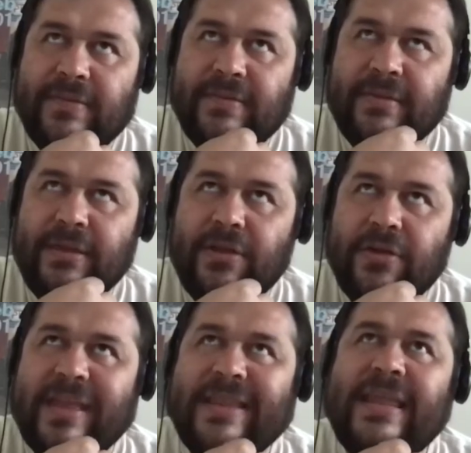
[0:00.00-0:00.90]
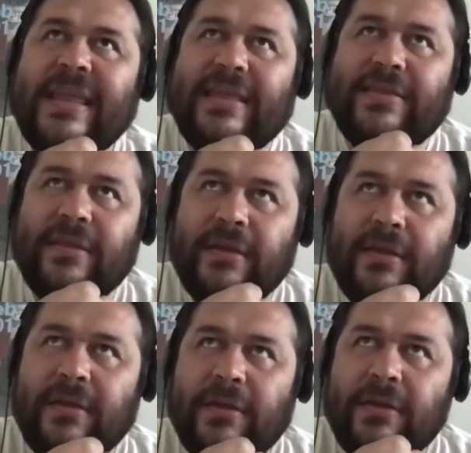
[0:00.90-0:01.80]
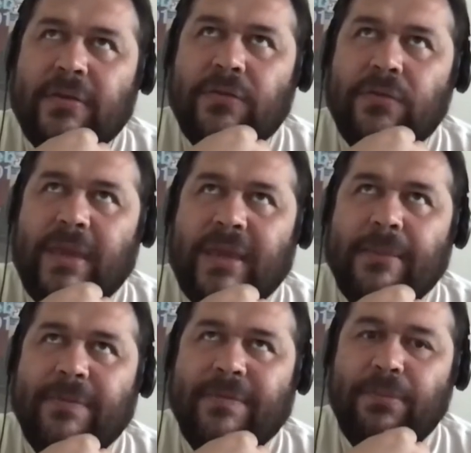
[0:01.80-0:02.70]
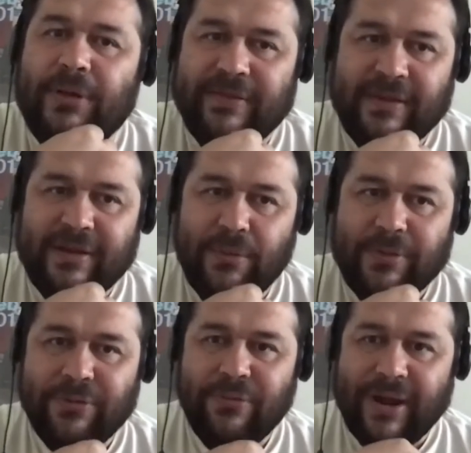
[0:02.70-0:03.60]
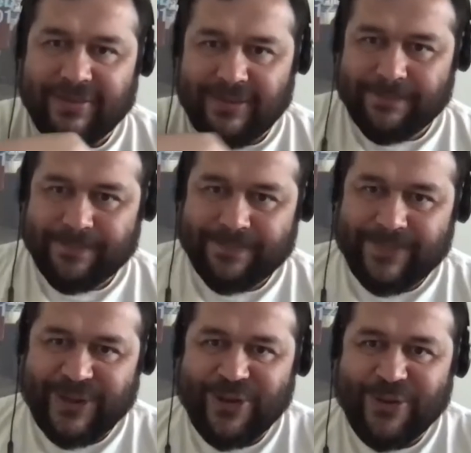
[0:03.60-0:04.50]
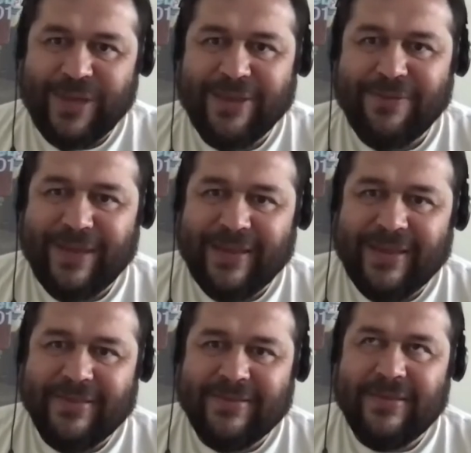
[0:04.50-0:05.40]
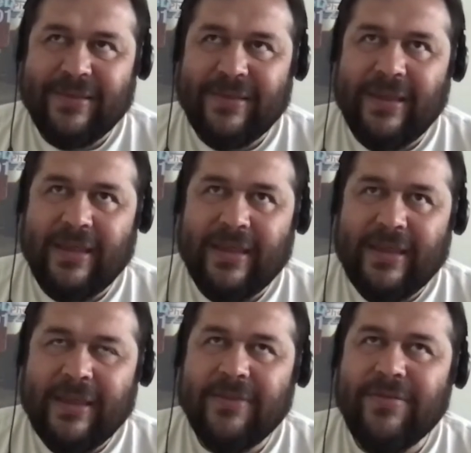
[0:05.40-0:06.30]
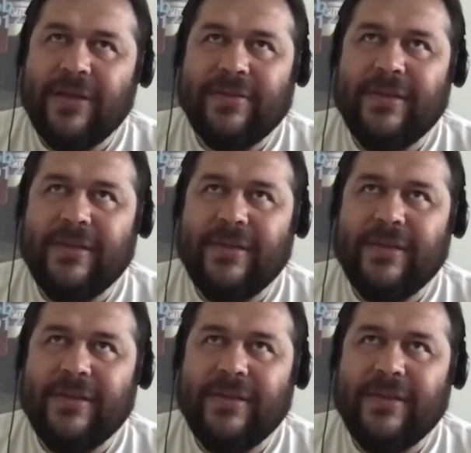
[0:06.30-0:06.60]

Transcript: you know, the need to make everything political when you're writing. You know, I think it's not.